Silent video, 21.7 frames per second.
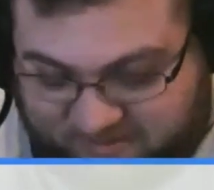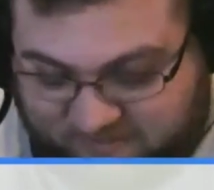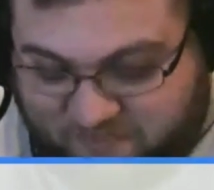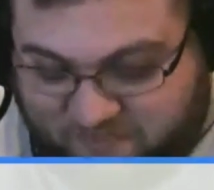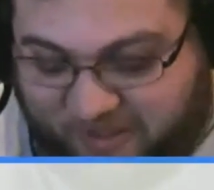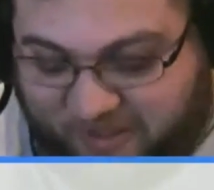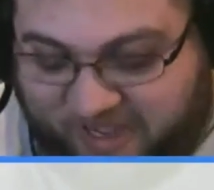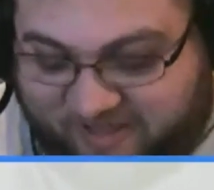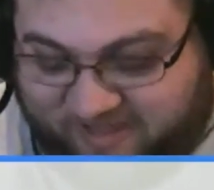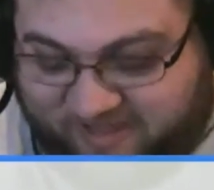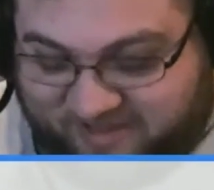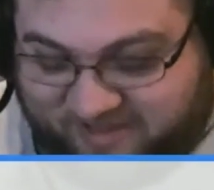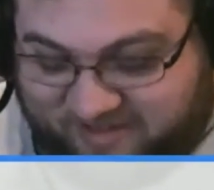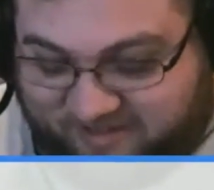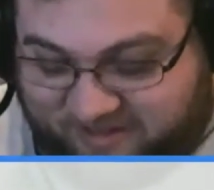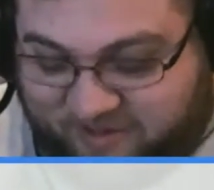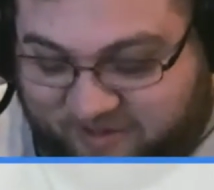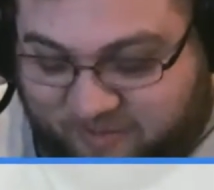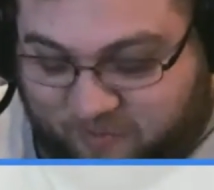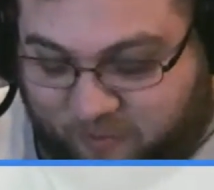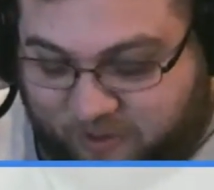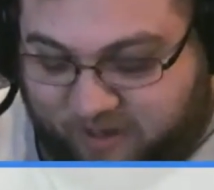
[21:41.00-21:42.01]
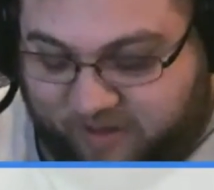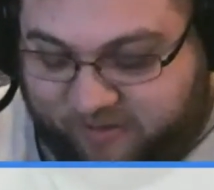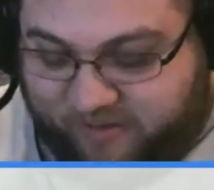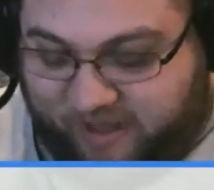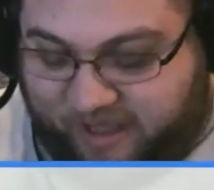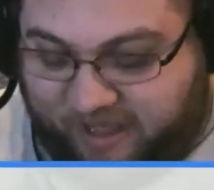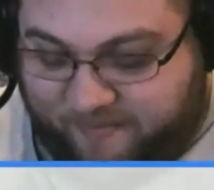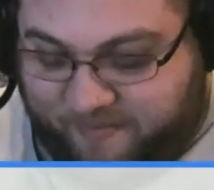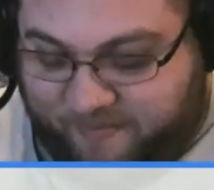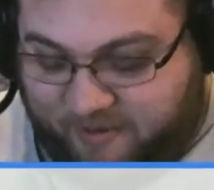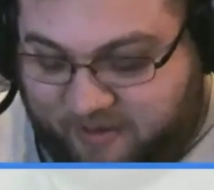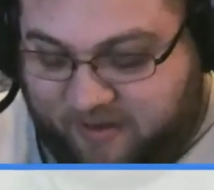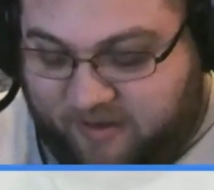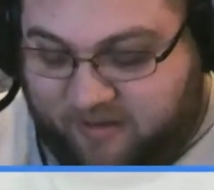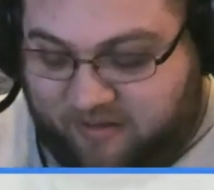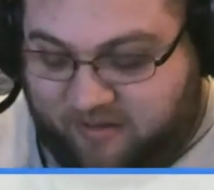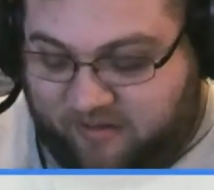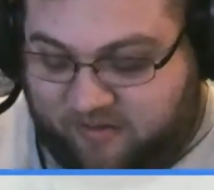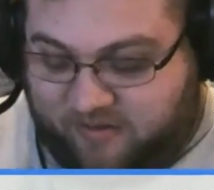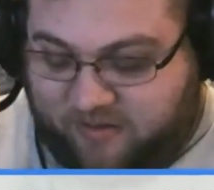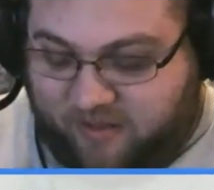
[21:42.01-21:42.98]
basically what has happened
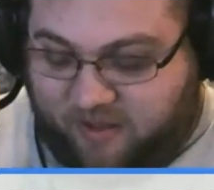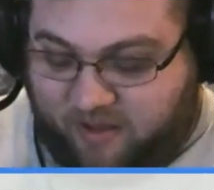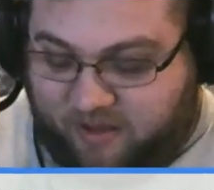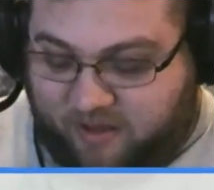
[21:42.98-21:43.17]
this